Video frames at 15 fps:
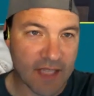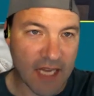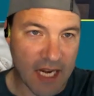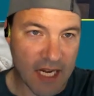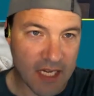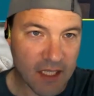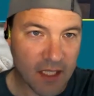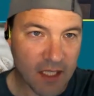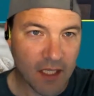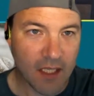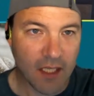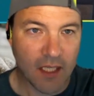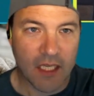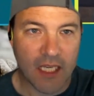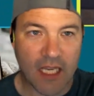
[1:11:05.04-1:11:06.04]
say,
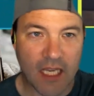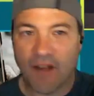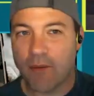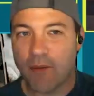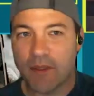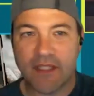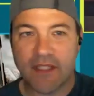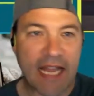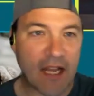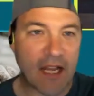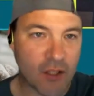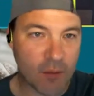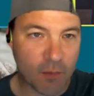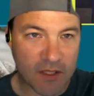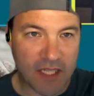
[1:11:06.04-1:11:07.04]
if I was an
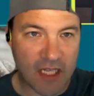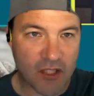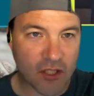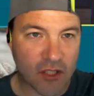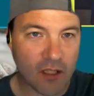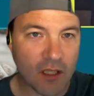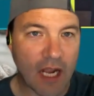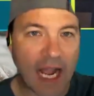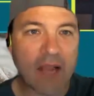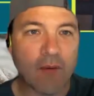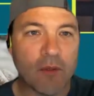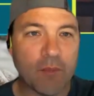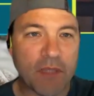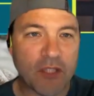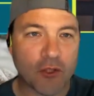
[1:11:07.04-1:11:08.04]
algebra teacher, I
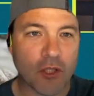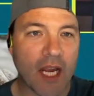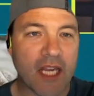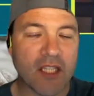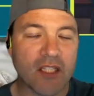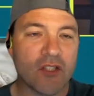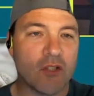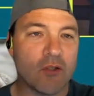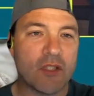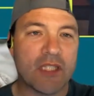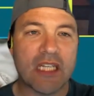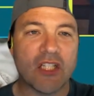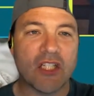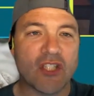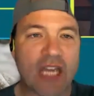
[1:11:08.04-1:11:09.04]
would be trying to
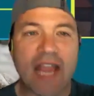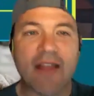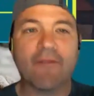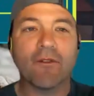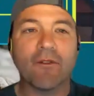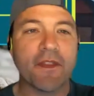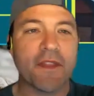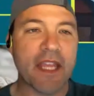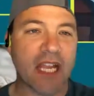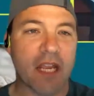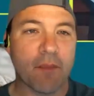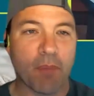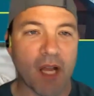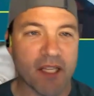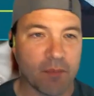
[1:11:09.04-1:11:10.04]
teach everything I
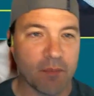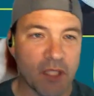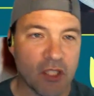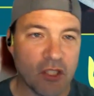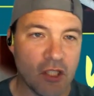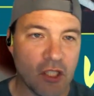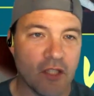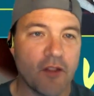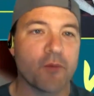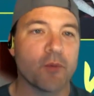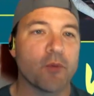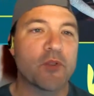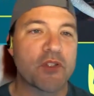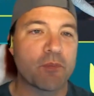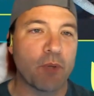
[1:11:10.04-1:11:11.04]
possibly could
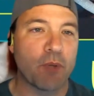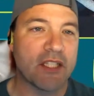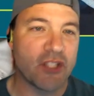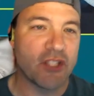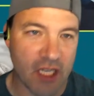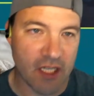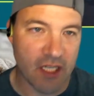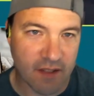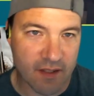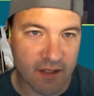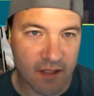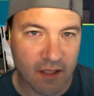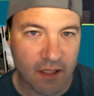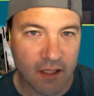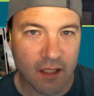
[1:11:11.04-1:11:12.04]
through spreadsheets.
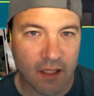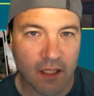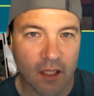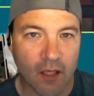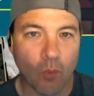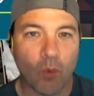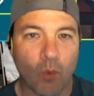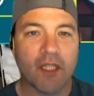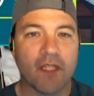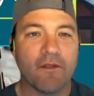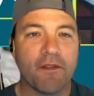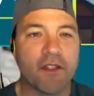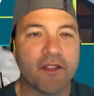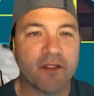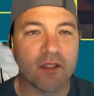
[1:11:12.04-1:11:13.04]
One of
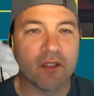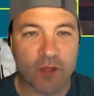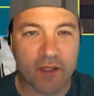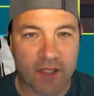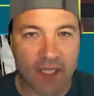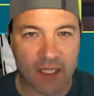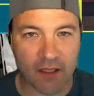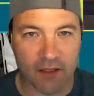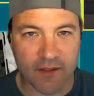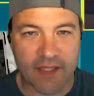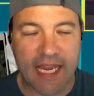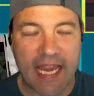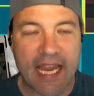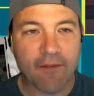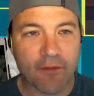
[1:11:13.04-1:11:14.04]
the skills
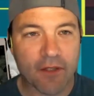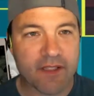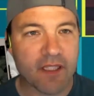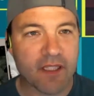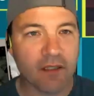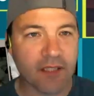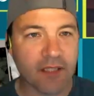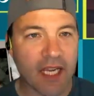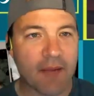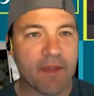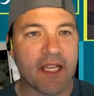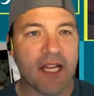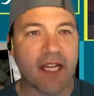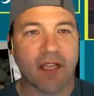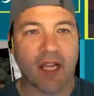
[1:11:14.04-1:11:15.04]
every single time
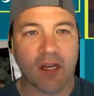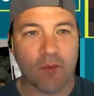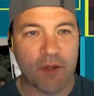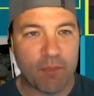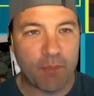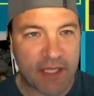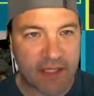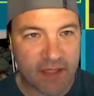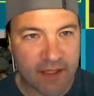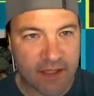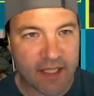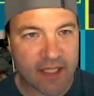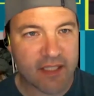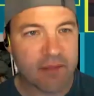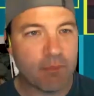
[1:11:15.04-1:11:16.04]
that I talk with
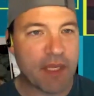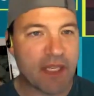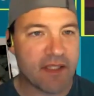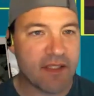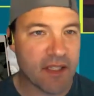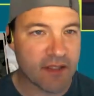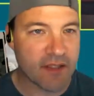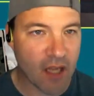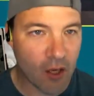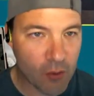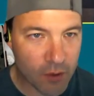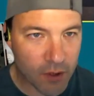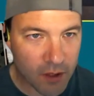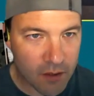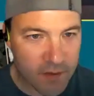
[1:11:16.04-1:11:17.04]
businesses, business
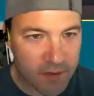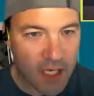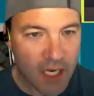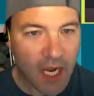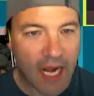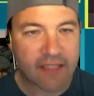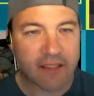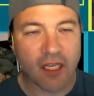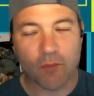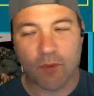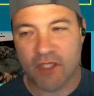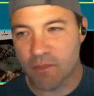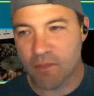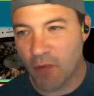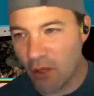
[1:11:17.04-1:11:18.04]
owners, I talk with
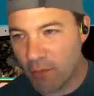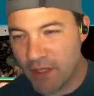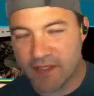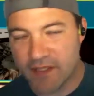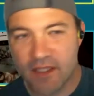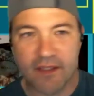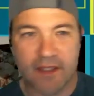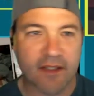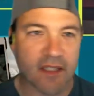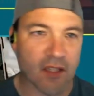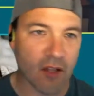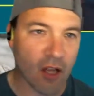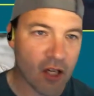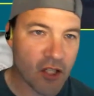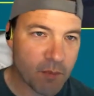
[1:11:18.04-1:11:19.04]
small businesses and
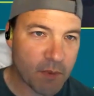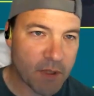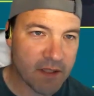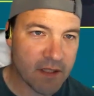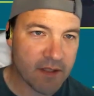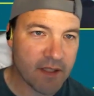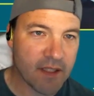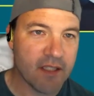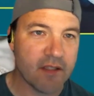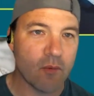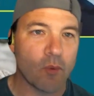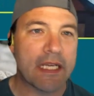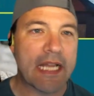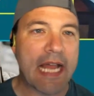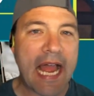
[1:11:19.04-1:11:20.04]
large businesses,
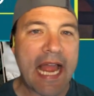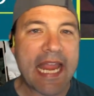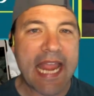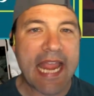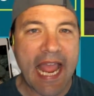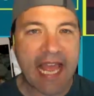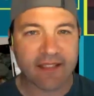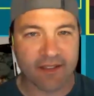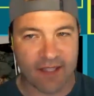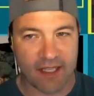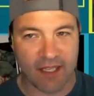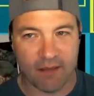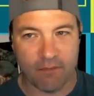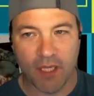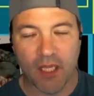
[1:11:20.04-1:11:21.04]
when I ask
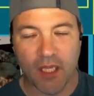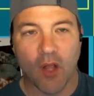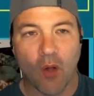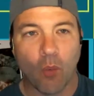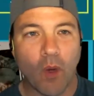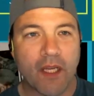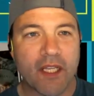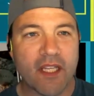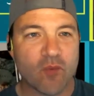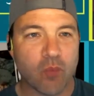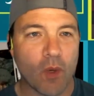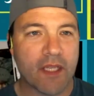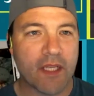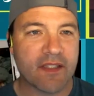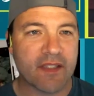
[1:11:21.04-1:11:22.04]
them, what is
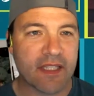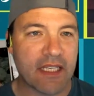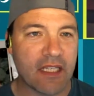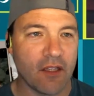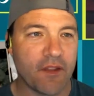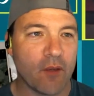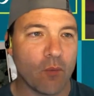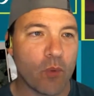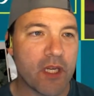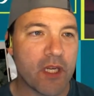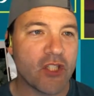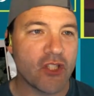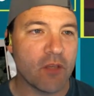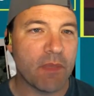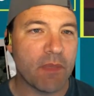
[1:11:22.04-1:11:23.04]
one skill that we
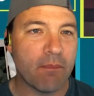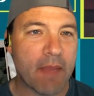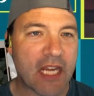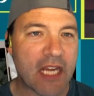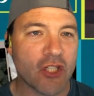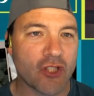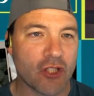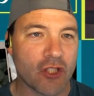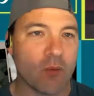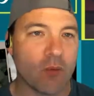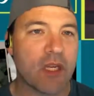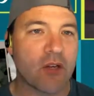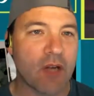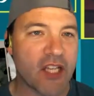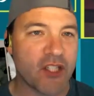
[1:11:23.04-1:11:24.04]
should be make sure we
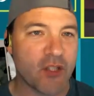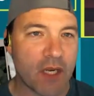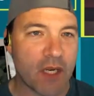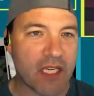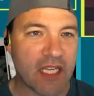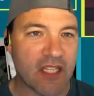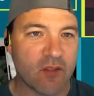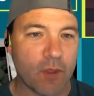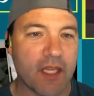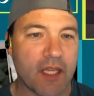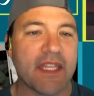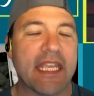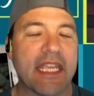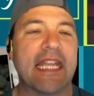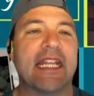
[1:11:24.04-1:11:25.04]
graduate kids with,
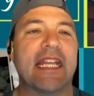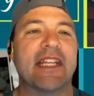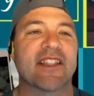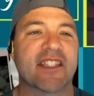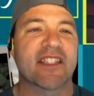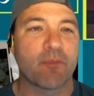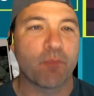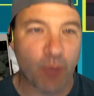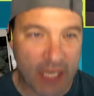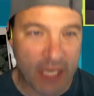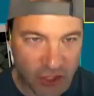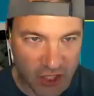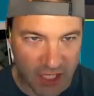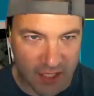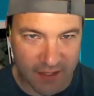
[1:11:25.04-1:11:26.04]
it is
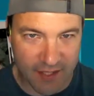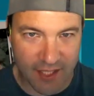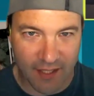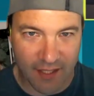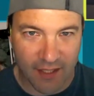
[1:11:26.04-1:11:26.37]
spreadsheets.